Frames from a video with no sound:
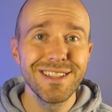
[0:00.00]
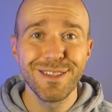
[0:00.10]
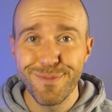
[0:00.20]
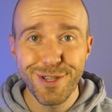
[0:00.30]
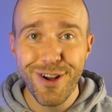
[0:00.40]

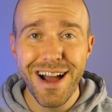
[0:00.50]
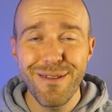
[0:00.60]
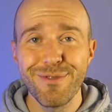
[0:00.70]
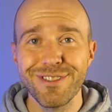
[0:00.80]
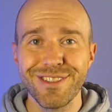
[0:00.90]

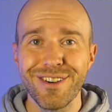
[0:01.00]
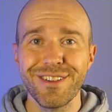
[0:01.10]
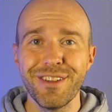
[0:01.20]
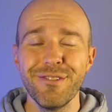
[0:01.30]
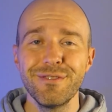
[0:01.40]
subscribers
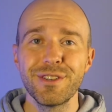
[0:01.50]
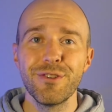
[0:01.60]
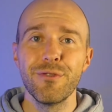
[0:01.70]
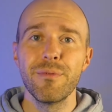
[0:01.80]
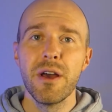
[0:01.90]
on
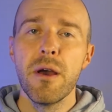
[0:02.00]
YouTube.